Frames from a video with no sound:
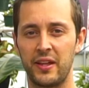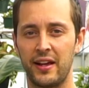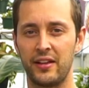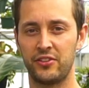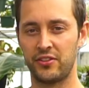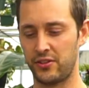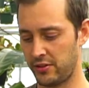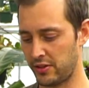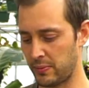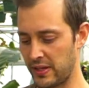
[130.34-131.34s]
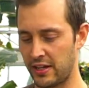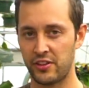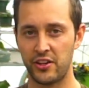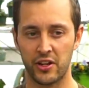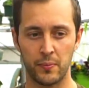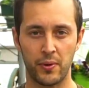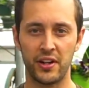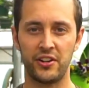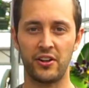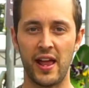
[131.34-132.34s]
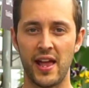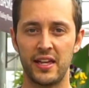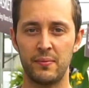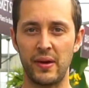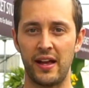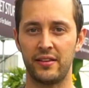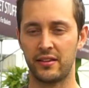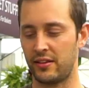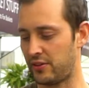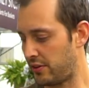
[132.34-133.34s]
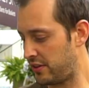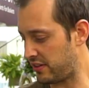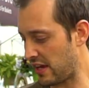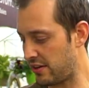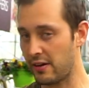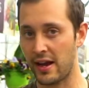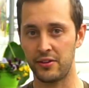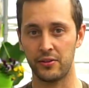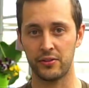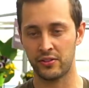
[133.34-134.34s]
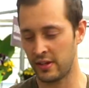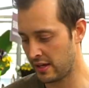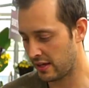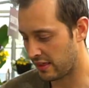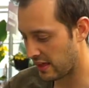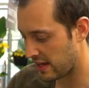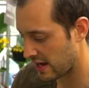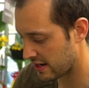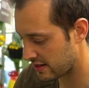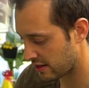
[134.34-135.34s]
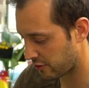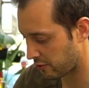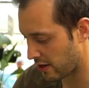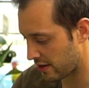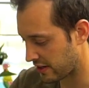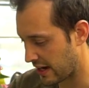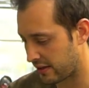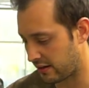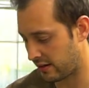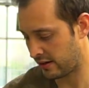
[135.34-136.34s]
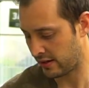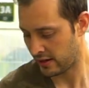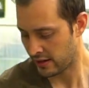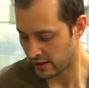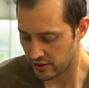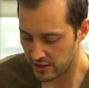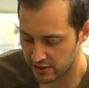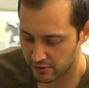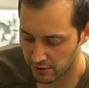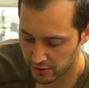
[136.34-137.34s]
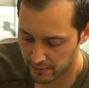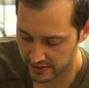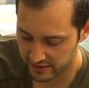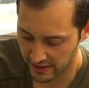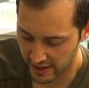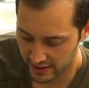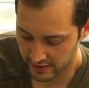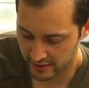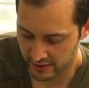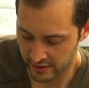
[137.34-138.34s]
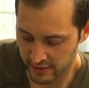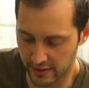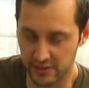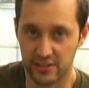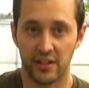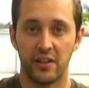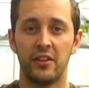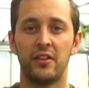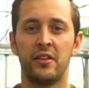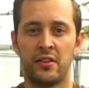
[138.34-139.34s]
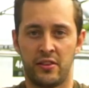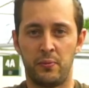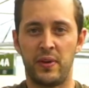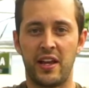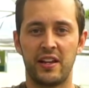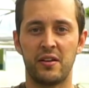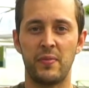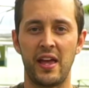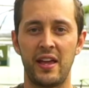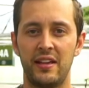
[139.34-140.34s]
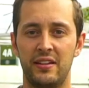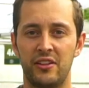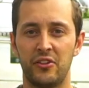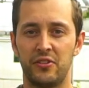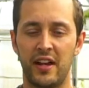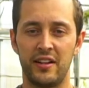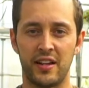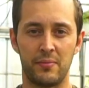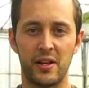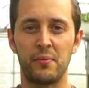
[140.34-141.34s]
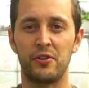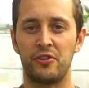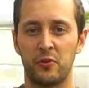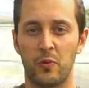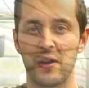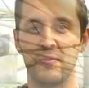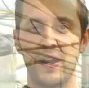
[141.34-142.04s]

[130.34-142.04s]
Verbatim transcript: plants, your little plants that you're gonna put into your hanging baskets, all these tender annuals, they can't take a frost either. You need to grow them inside until the beginning of May, until those nighttime temperatures warm